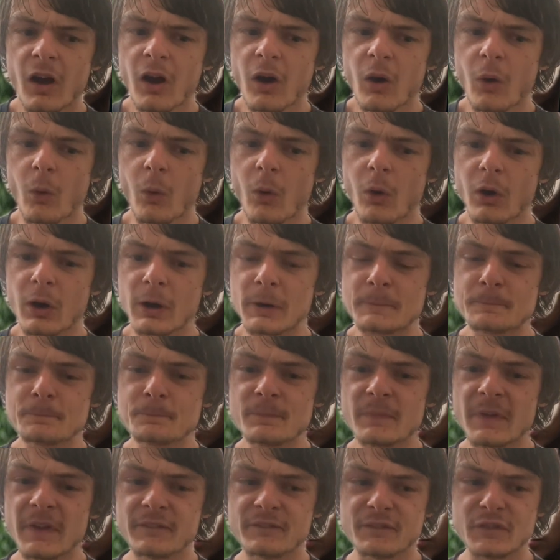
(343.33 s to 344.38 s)
or
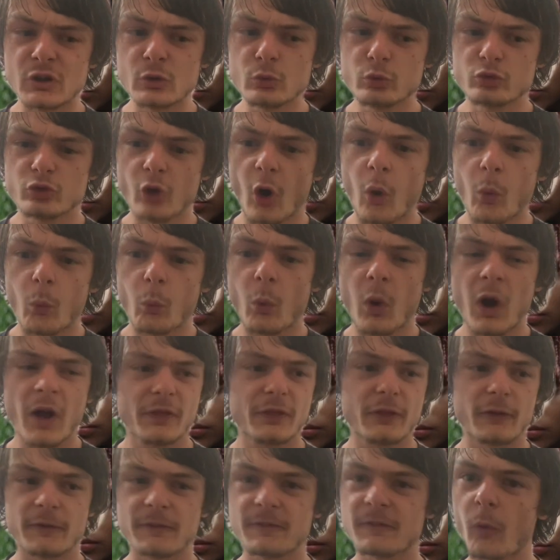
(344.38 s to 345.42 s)
if you don't
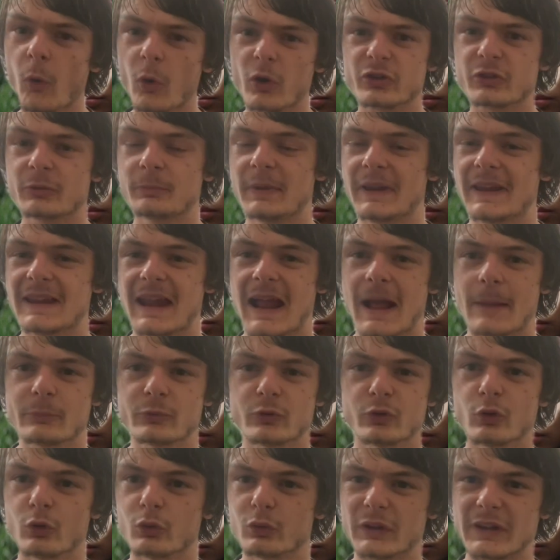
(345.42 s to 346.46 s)
want the Force being
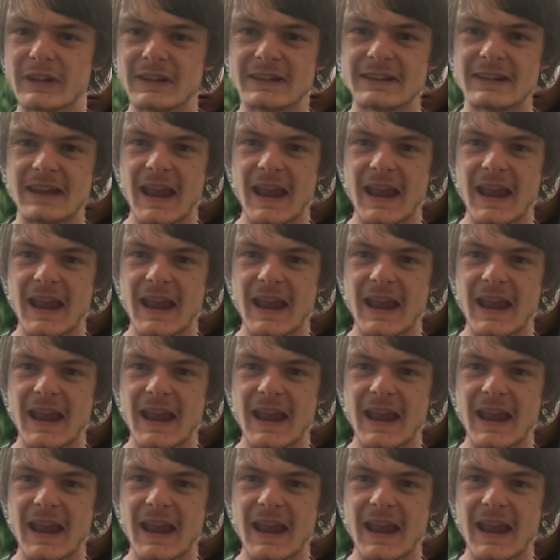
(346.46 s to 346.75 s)
absolutely